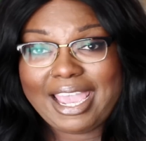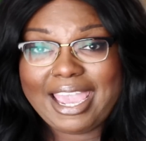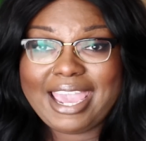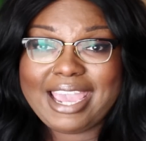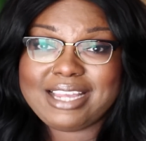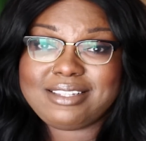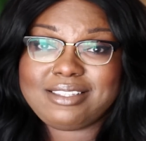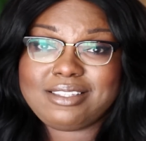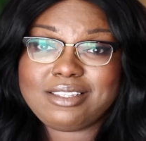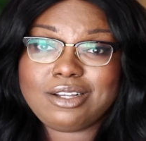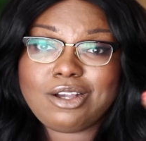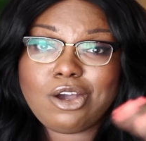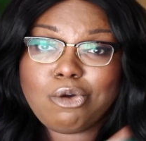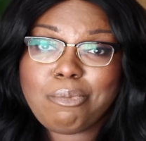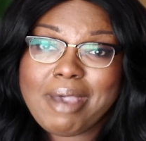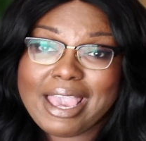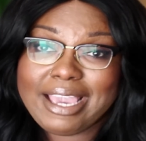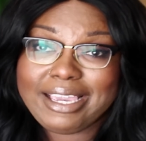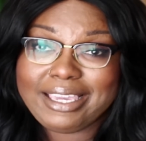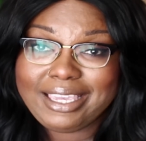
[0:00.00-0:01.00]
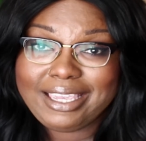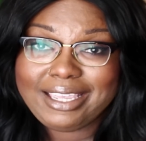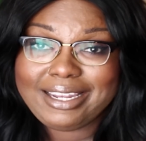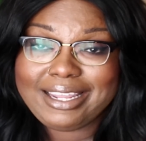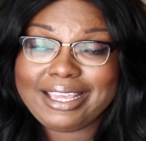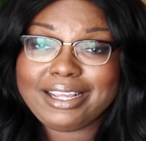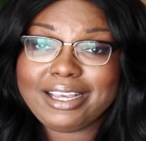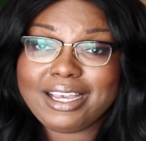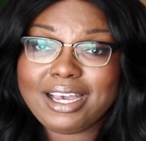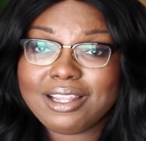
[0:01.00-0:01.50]
I had to go back in
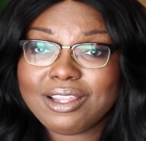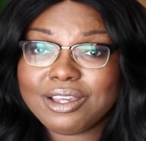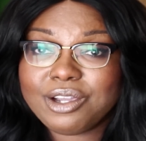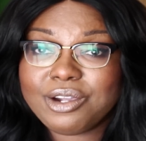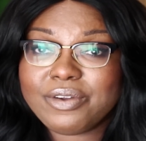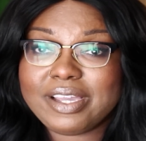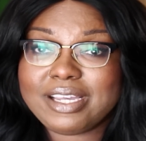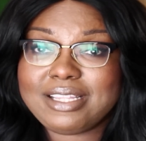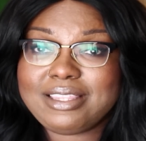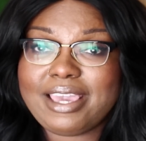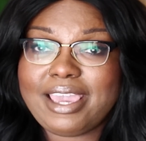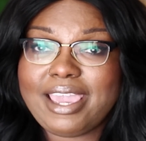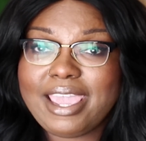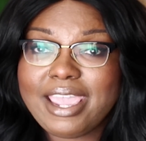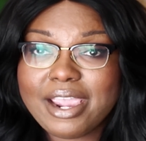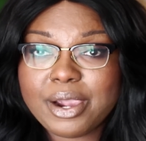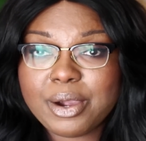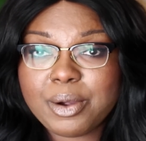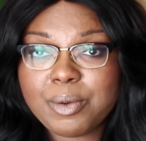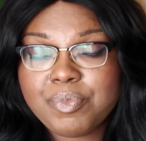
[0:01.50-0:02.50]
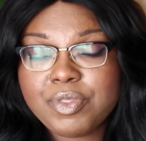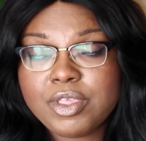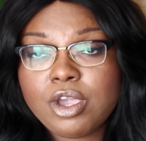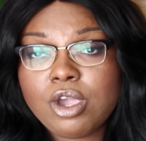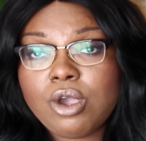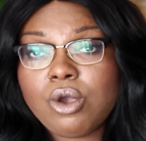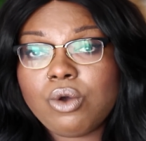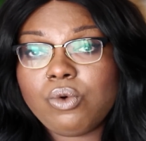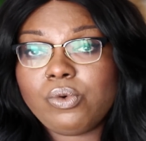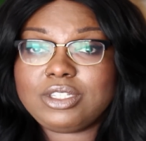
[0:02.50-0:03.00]
and color correct the hair,
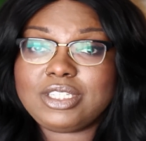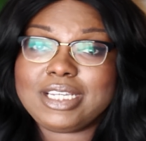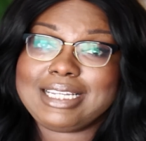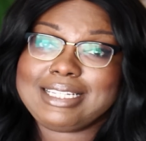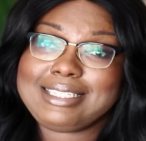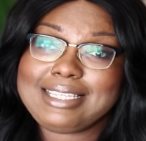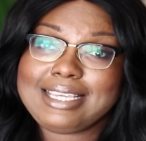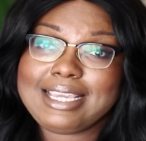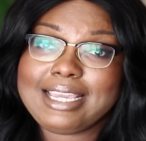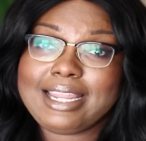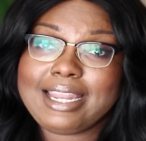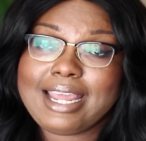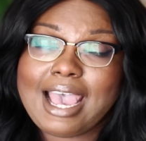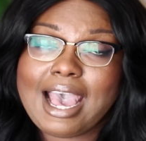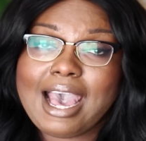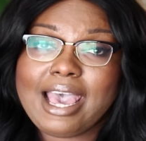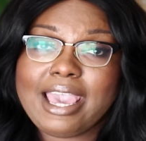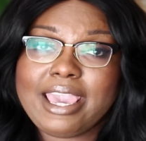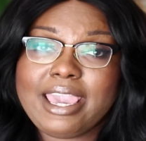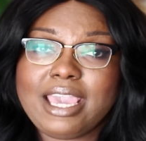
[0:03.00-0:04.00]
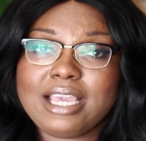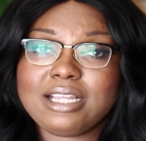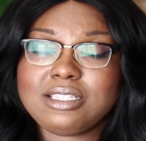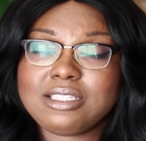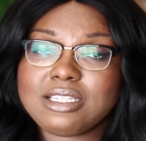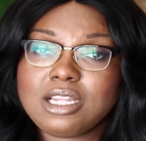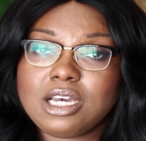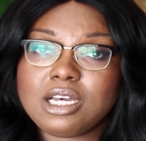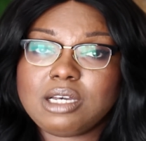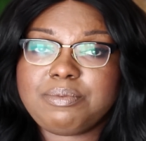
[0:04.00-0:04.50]
which I did. I
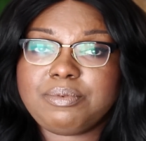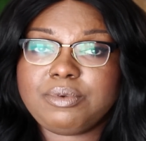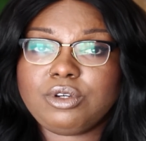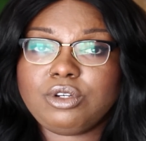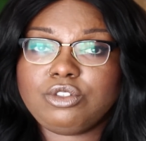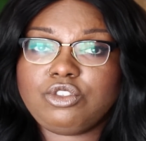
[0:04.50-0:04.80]
ended up